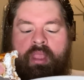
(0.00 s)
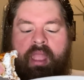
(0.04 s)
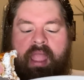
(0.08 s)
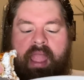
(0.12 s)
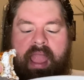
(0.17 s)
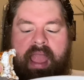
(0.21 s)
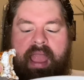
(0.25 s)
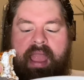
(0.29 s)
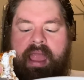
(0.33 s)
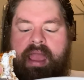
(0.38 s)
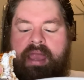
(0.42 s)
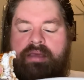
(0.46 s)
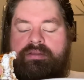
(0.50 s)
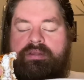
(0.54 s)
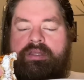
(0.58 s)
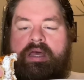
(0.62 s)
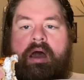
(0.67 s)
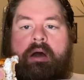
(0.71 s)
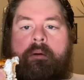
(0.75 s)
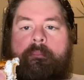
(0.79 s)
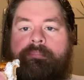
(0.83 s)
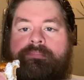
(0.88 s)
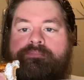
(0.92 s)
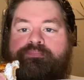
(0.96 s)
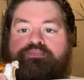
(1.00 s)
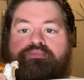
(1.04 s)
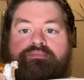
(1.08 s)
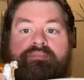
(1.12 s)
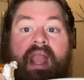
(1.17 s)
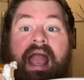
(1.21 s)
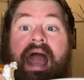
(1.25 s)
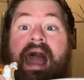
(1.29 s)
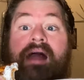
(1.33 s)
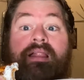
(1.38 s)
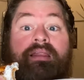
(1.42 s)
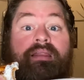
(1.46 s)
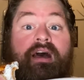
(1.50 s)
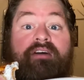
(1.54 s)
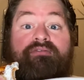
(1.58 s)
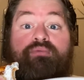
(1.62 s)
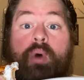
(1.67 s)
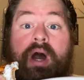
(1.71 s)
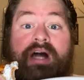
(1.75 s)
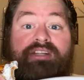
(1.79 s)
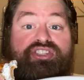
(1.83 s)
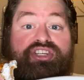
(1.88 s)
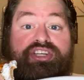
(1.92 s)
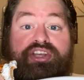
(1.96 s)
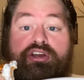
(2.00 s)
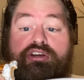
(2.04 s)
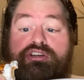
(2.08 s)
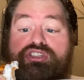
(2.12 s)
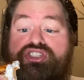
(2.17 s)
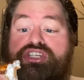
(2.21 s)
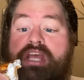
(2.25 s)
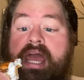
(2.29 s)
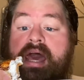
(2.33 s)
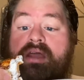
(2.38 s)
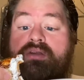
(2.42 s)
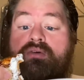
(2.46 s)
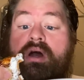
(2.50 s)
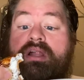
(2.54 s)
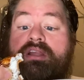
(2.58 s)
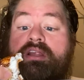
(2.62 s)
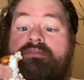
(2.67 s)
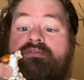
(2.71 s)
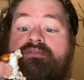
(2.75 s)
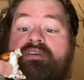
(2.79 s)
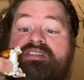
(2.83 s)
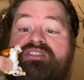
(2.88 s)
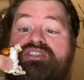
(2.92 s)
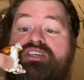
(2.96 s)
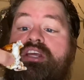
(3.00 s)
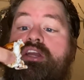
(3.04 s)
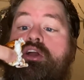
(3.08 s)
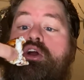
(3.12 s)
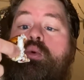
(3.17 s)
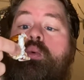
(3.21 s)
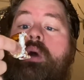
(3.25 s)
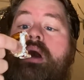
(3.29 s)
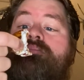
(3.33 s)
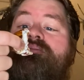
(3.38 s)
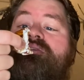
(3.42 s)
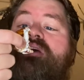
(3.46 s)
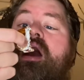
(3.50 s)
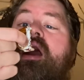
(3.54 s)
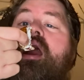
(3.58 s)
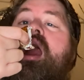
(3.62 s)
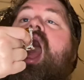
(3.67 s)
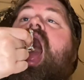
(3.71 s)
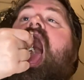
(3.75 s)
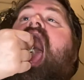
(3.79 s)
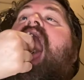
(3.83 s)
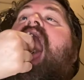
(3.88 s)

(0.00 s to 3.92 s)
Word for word: And um, I love watching her channel. I love visiting her website.